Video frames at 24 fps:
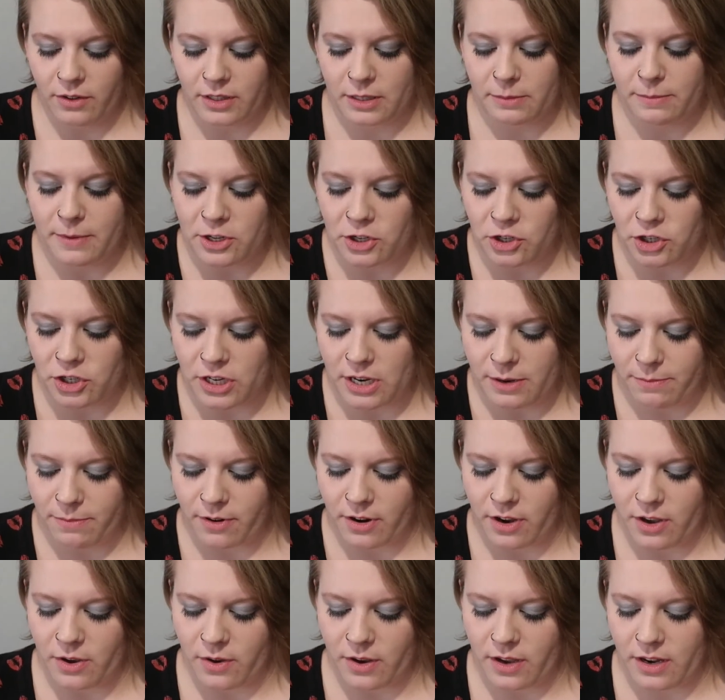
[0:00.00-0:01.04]
It's much cheaper.
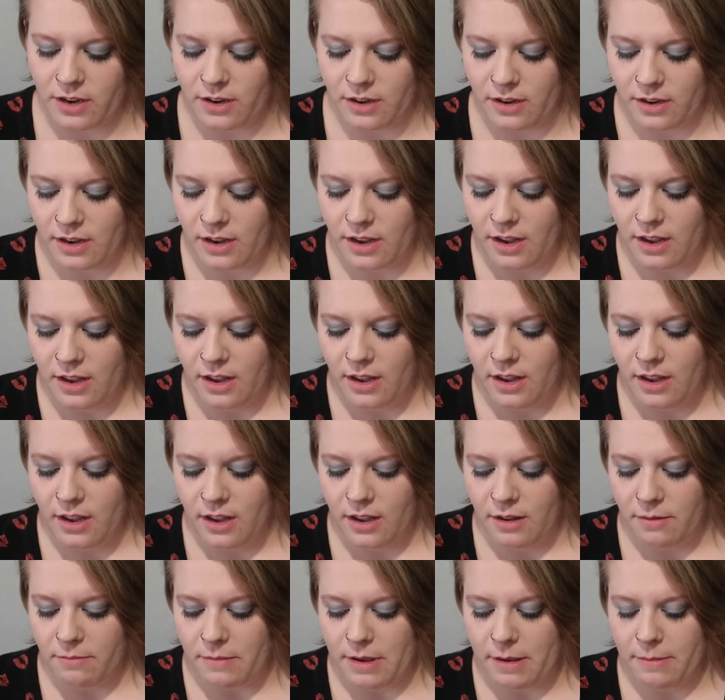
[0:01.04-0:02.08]
You can
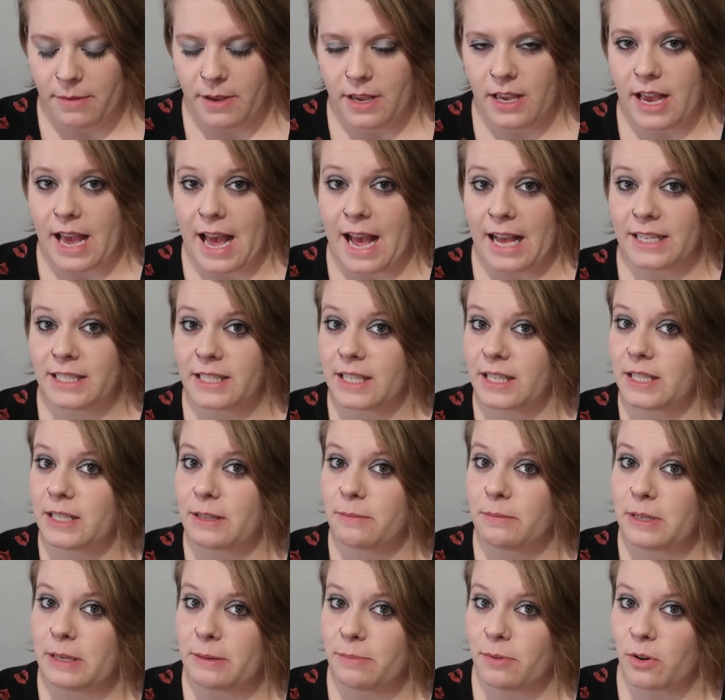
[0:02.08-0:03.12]
maybe ask
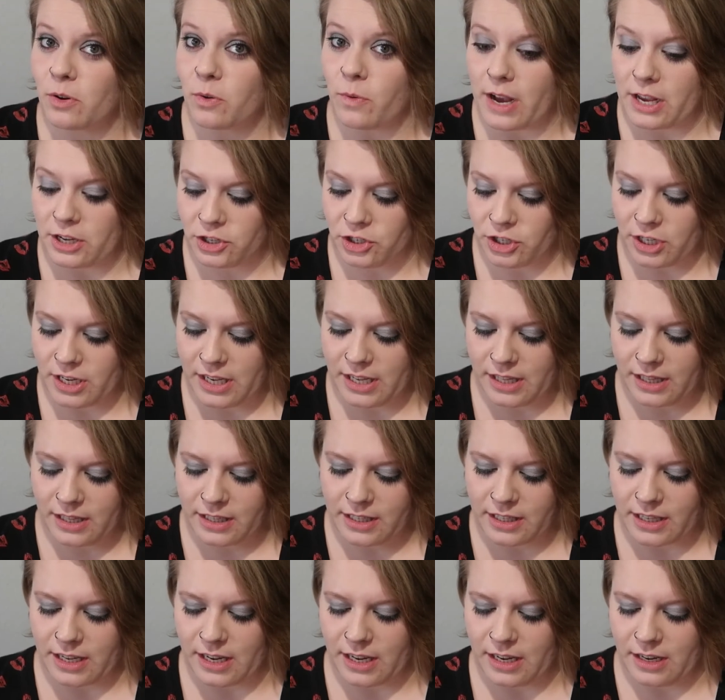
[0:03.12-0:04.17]
some deeper
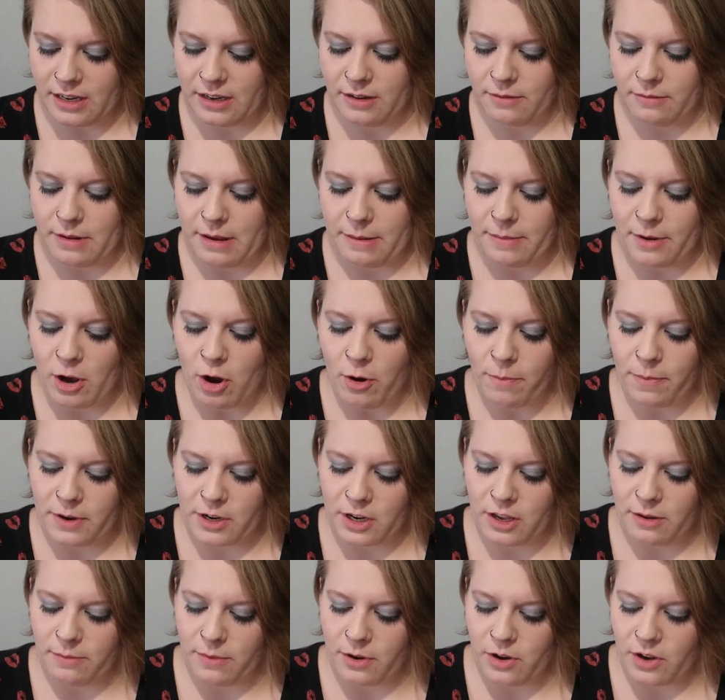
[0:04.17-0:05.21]
questions and maybe open
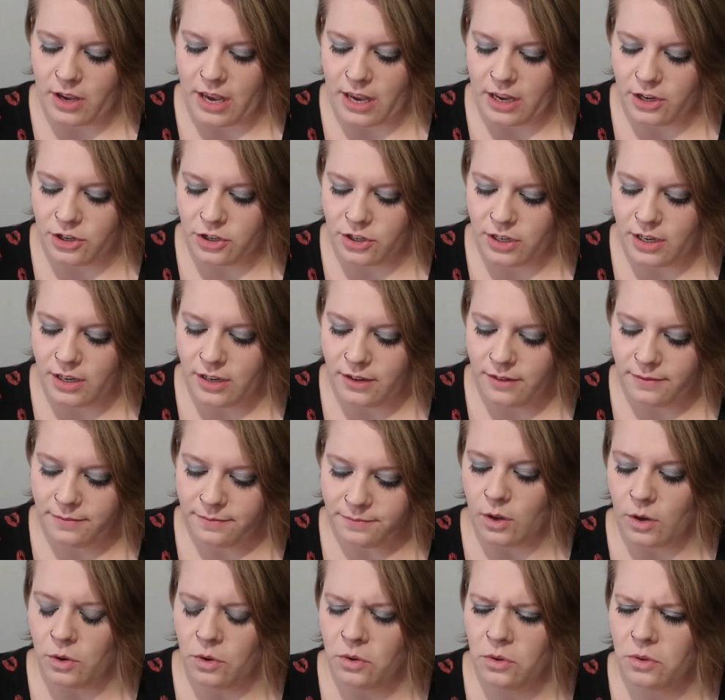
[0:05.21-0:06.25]
communication.
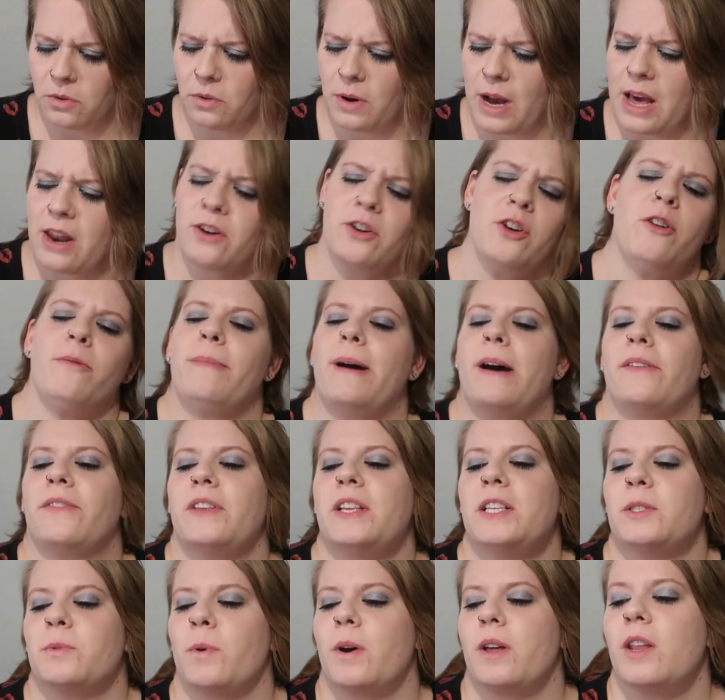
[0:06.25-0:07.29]
Oh, I don't know about
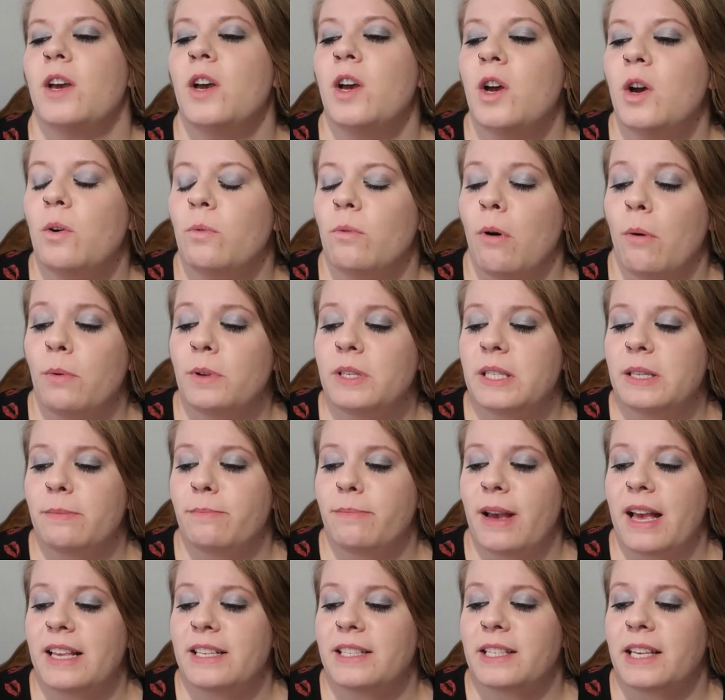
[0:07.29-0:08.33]
this one. What was the
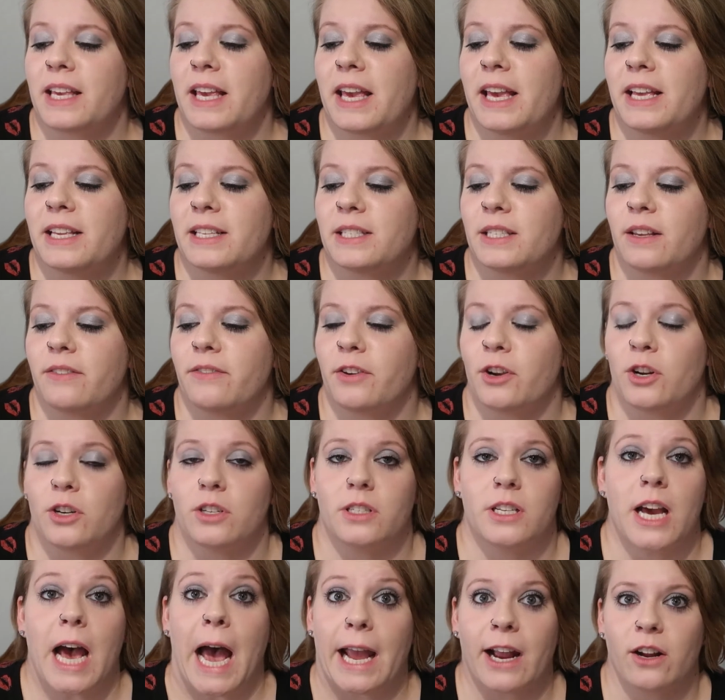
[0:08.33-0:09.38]
best kiss of your
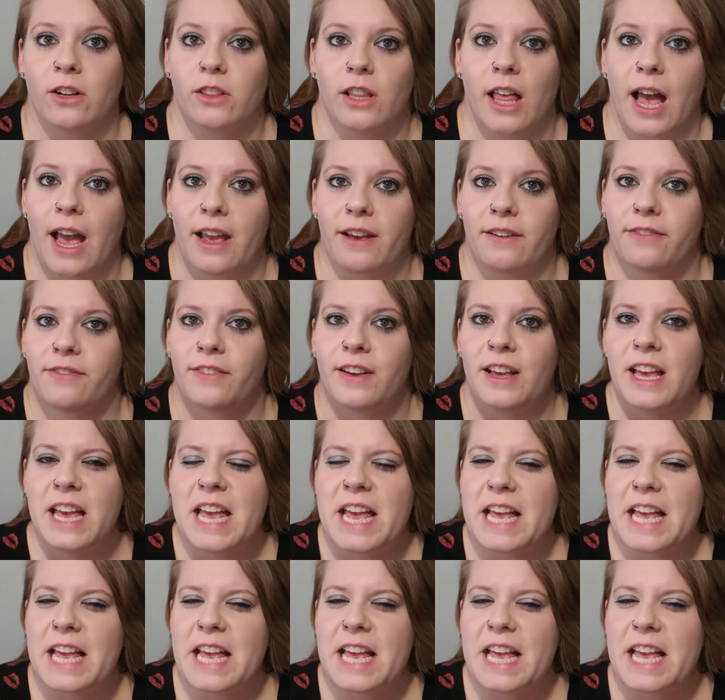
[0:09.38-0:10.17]
entire life?